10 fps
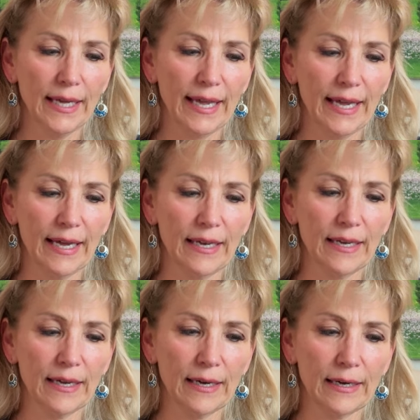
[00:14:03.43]
And
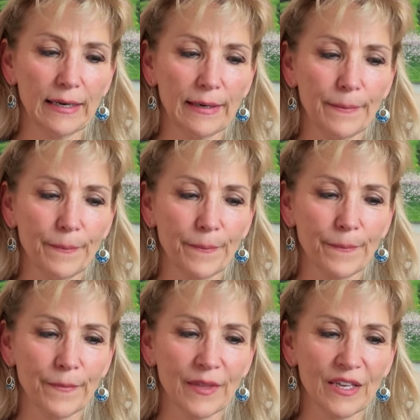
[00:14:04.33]
um,
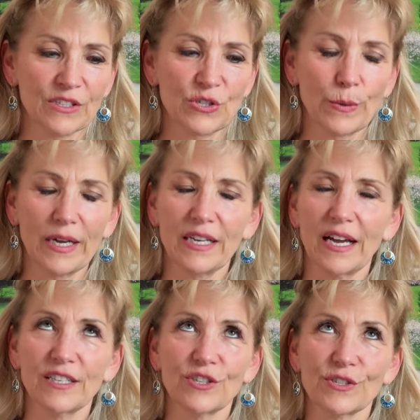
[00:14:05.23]
So I,
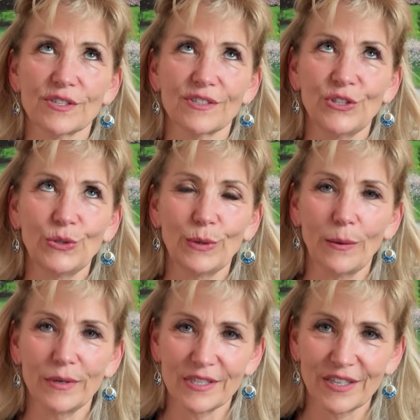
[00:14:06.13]
I just knew I
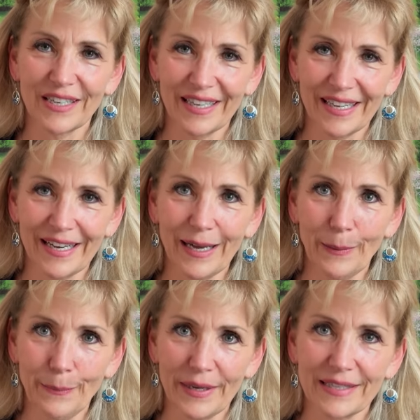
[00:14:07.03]
wasn't going to get up,
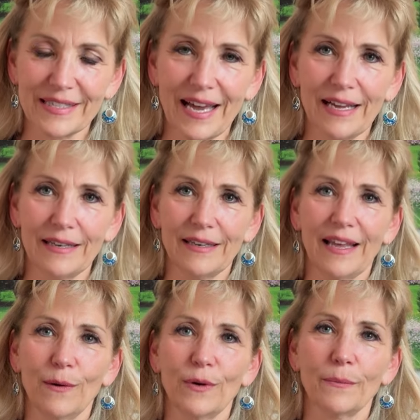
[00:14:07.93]
because that,
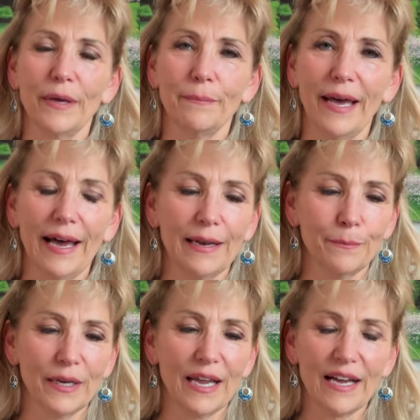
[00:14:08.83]
that would have been bad.
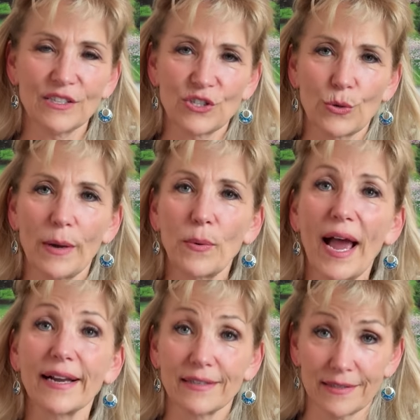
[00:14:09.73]
But so I
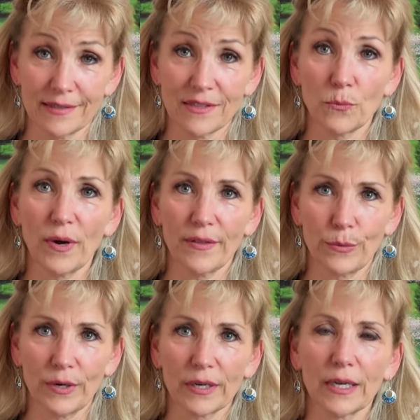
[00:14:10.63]
practiced the breath
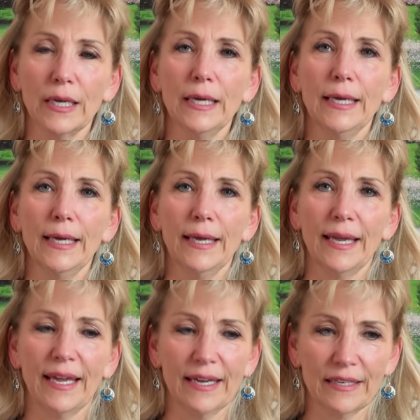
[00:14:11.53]
work.
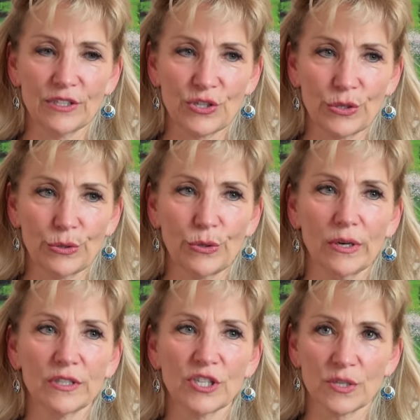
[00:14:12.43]
And so
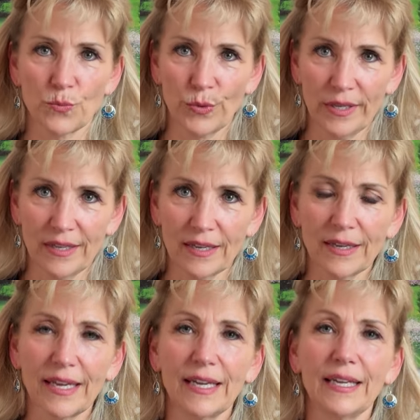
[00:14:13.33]
just breathing
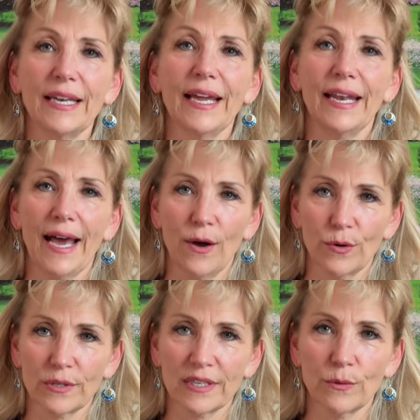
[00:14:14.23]
in and
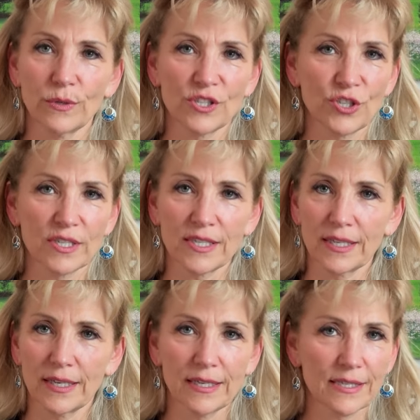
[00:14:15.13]
out. It was just
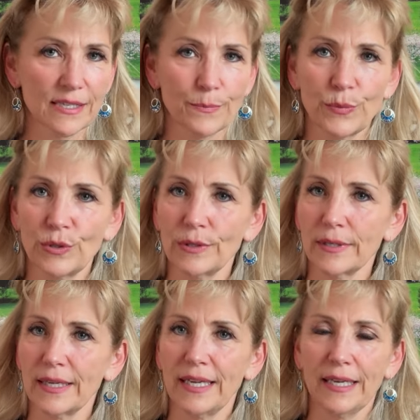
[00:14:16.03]
a, a simple
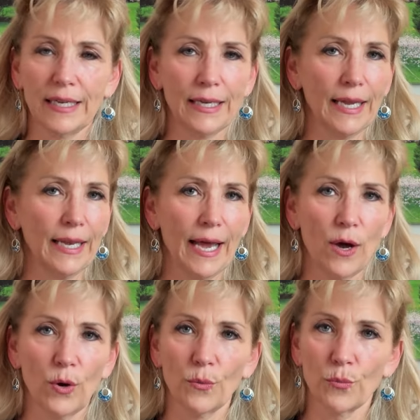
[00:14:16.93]
in and
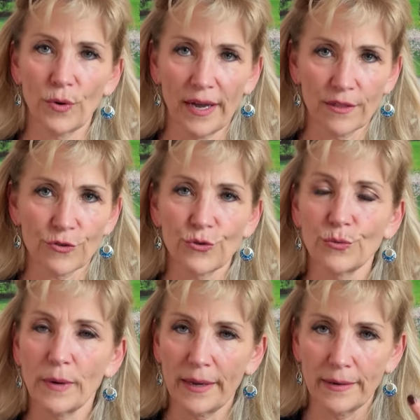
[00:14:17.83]
out breath through
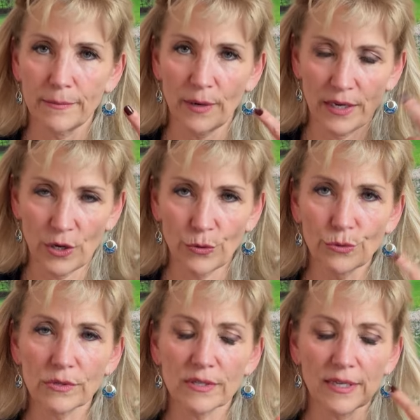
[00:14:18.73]
my, my
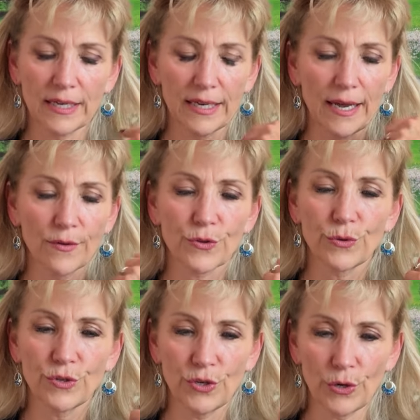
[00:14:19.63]
nose, in and out
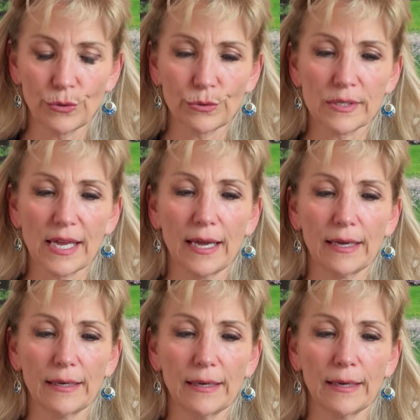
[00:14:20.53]
through the nose,
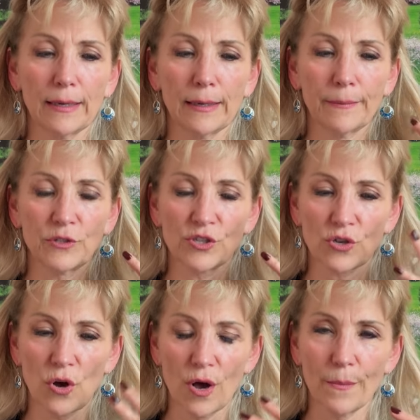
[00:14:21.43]
and um, just
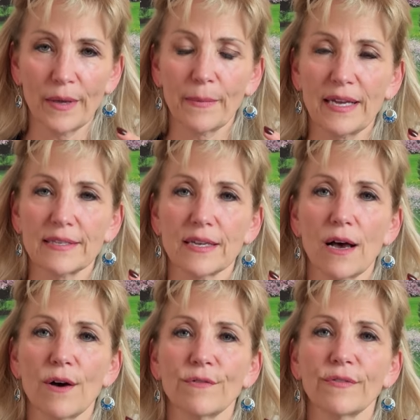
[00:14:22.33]
calming
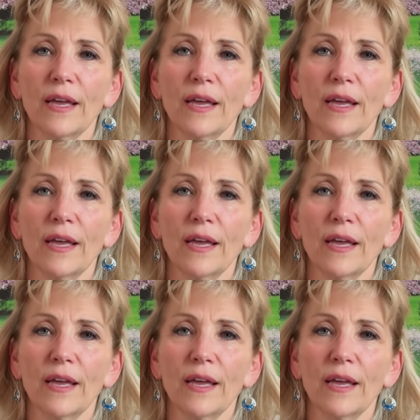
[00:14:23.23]
myself.